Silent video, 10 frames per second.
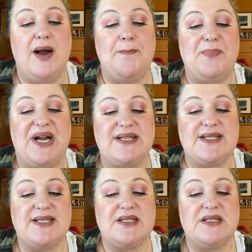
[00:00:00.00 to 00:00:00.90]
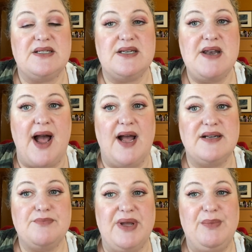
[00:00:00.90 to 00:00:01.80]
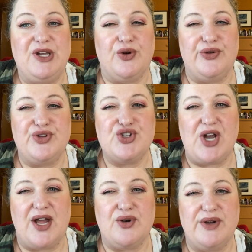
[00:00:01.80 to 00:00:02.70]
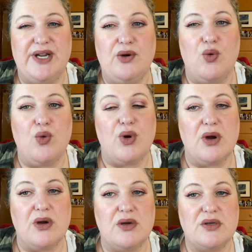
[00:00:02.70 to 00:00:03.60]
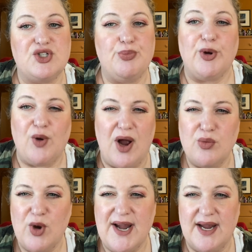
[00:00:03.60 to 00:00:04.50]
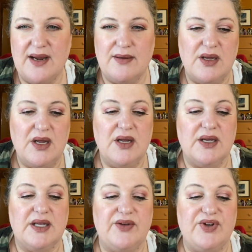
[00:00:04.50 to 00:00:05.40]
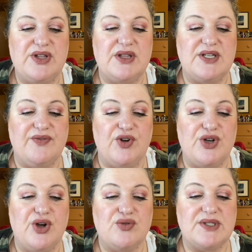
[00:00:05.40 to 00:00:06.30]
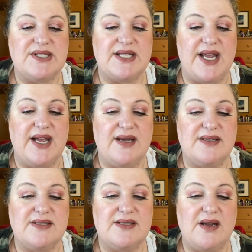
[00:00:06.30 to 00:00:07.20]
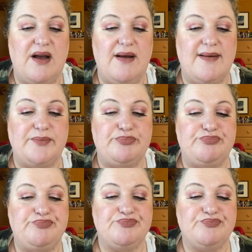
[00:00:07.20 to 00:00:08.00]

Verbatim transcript: but not maybe earth shattering or super groundbreaking given the different notes and um,